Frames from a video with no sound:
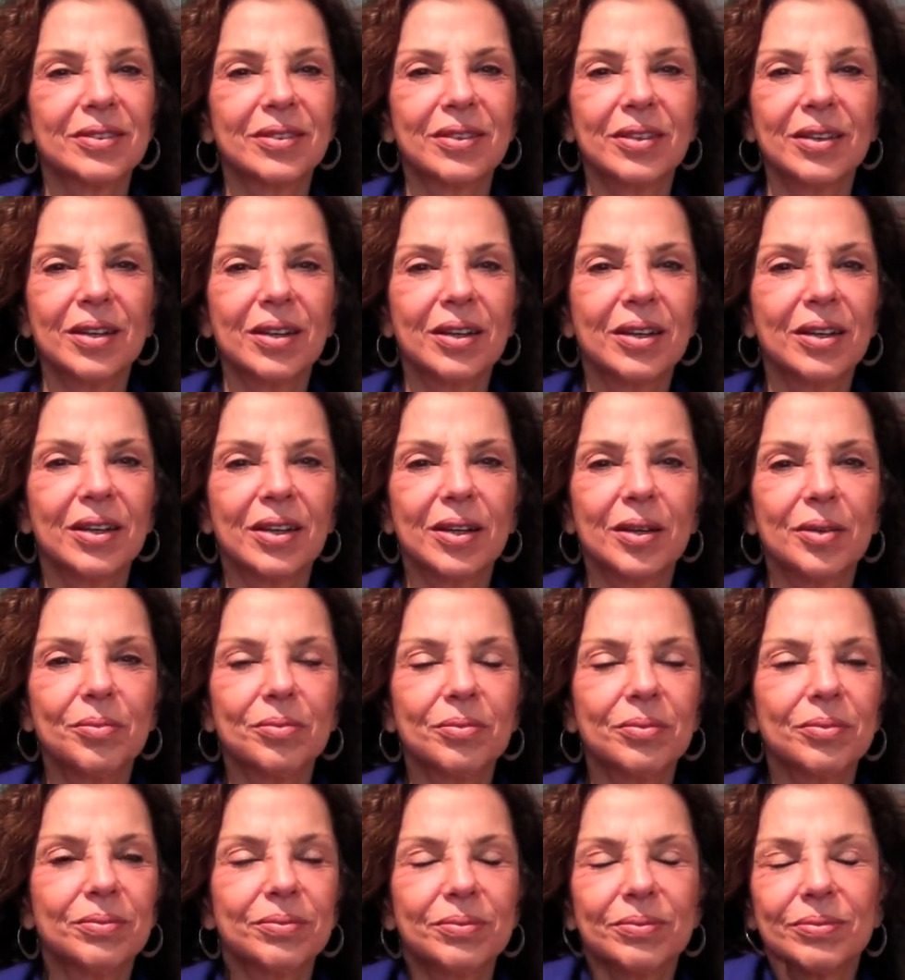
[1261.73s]
Yeah. So,
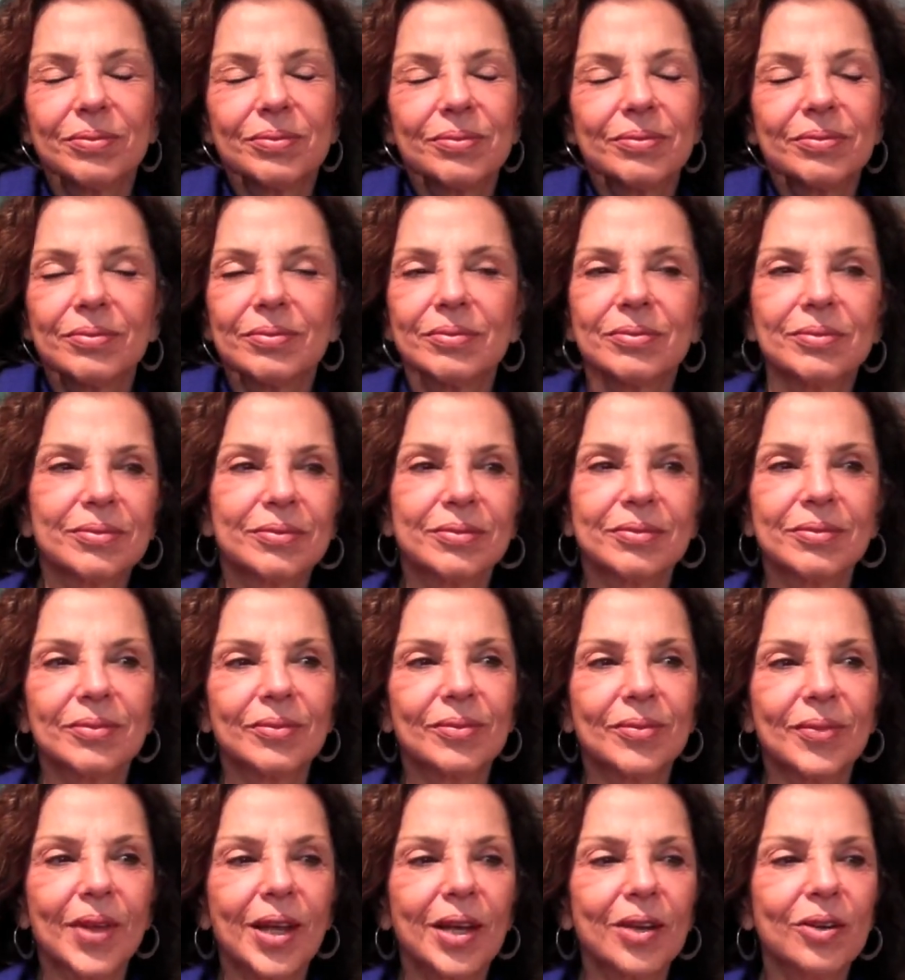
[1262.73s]

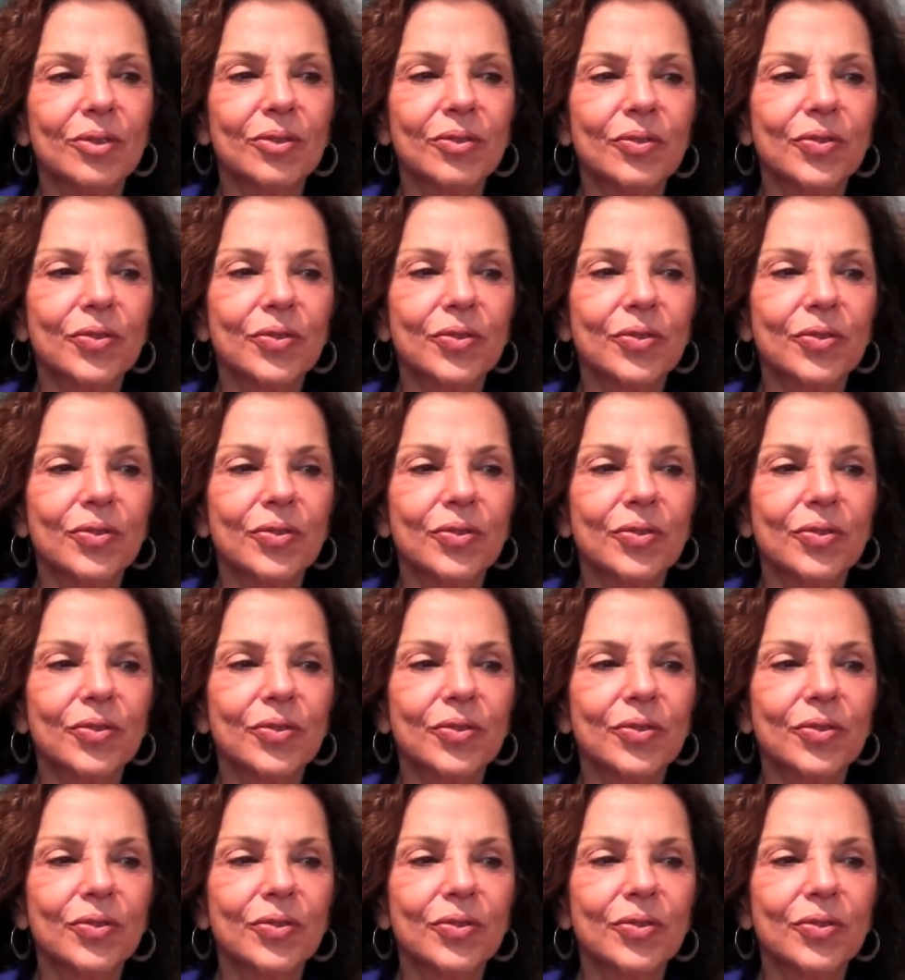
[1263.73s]
I don't